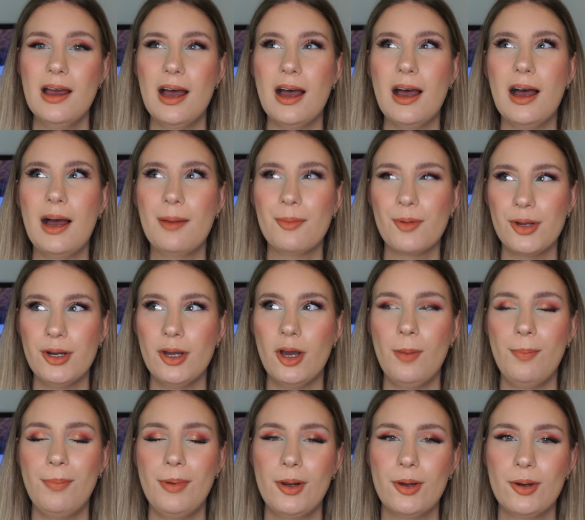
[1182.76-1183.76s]
I'm gonna
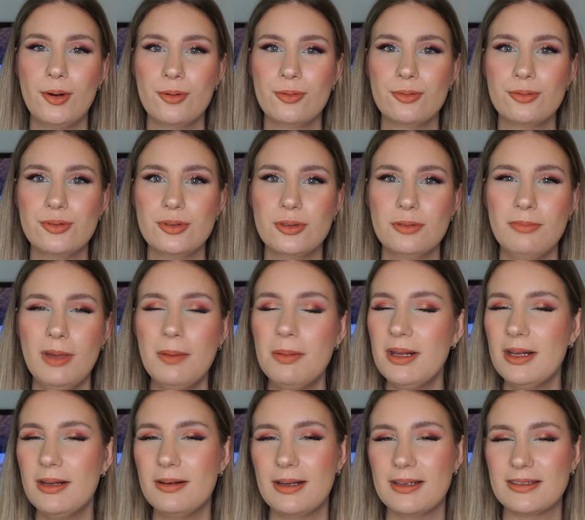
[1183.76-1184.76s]
upload,
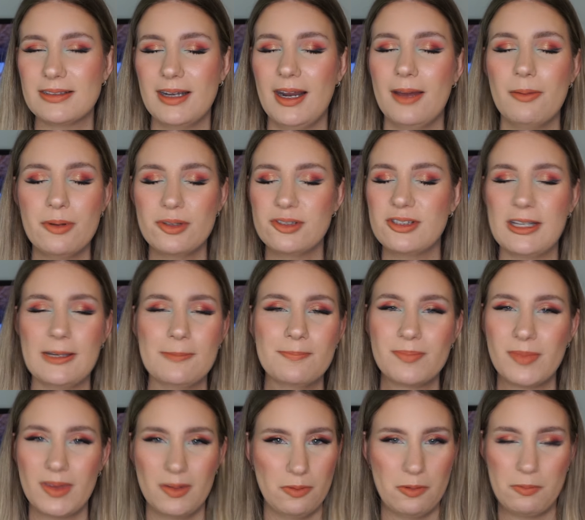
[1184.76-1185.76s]
maybe less than that, we'll see
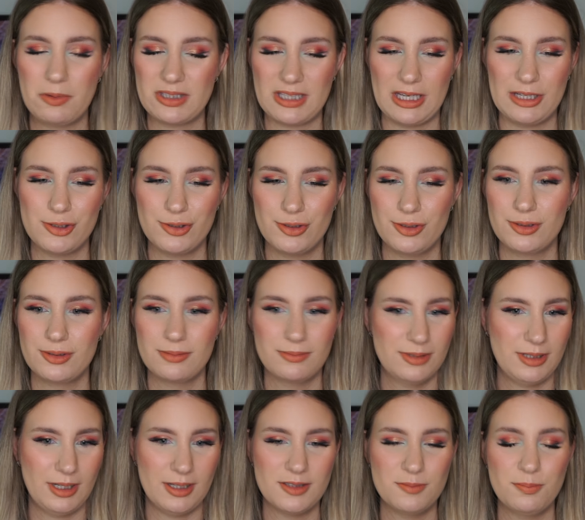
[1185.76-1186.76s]
what my schedule
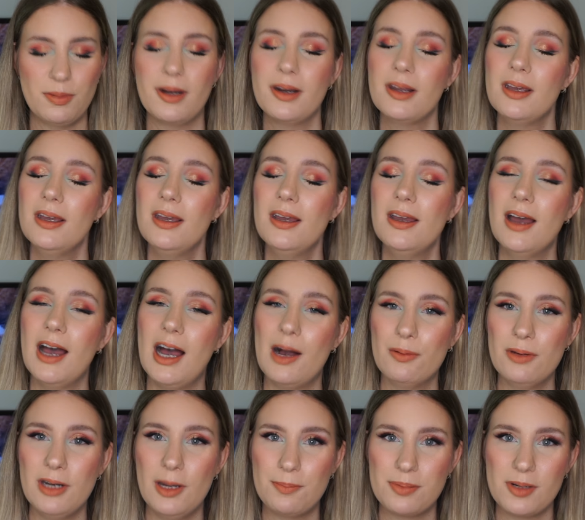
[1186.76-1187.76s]
does, but I
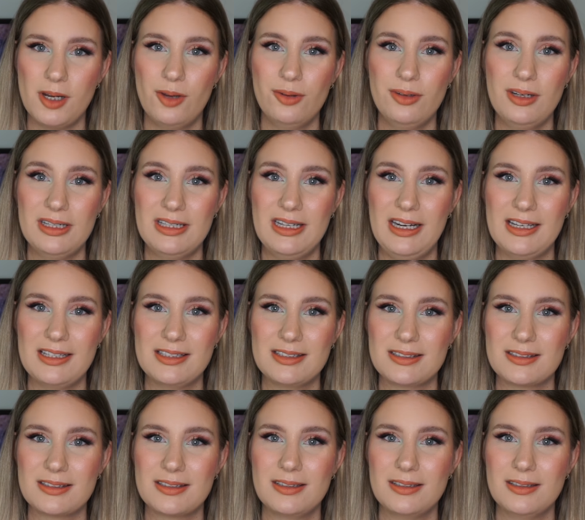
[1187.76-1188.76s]
will upload the
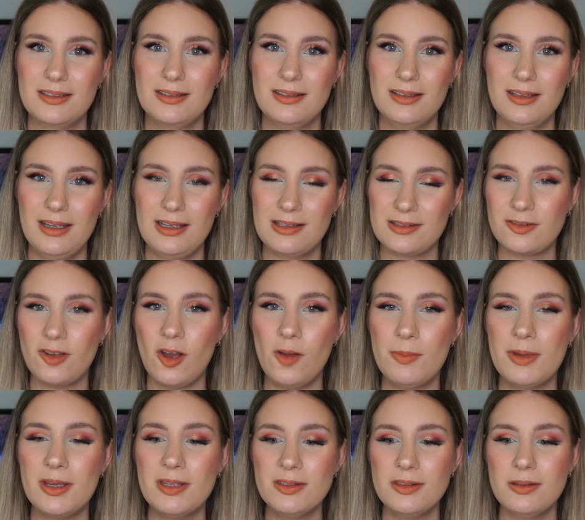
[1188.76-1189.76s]
next
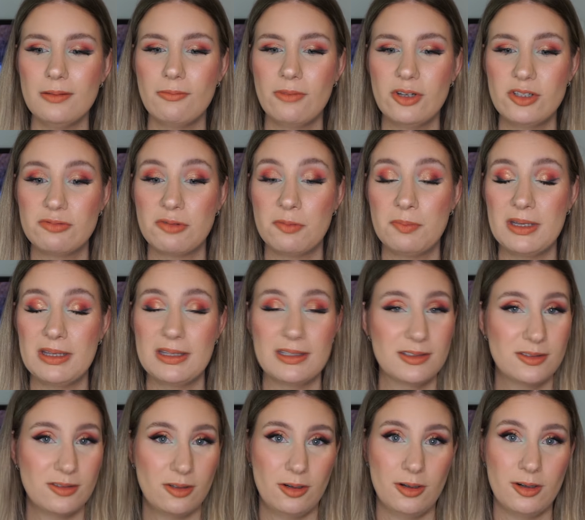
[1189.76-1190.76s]
installment, which will be the
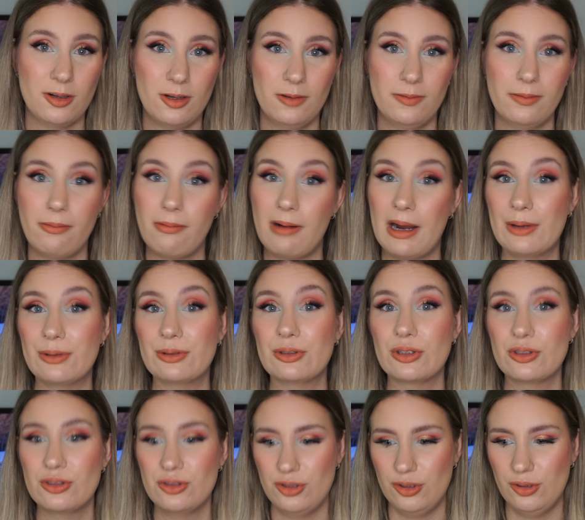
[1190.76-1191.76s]
start of round
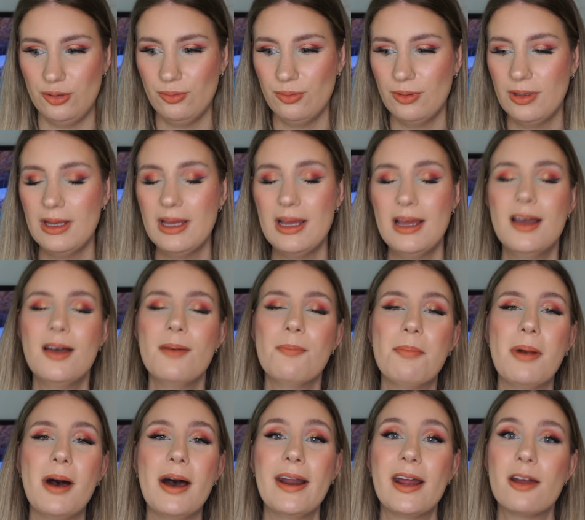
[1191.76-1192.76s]
2.
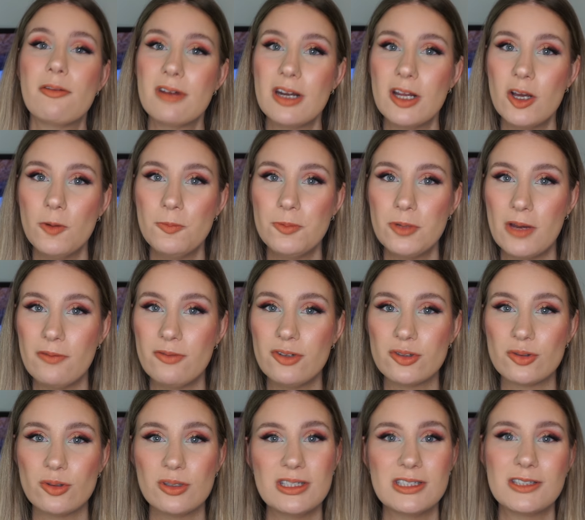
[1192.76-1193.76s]
But I really hope you have
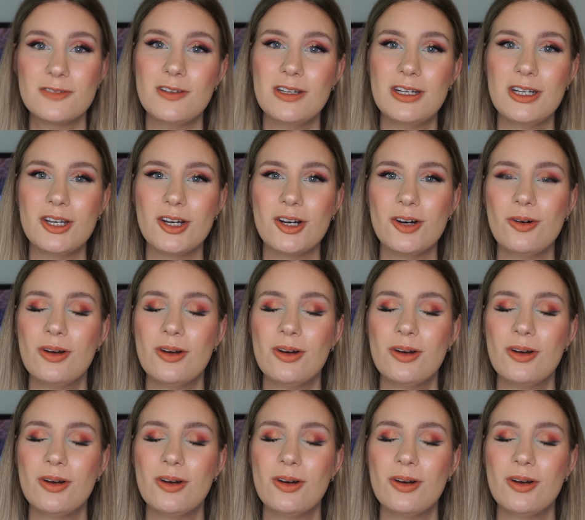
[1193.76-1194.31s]
enjoyed this video.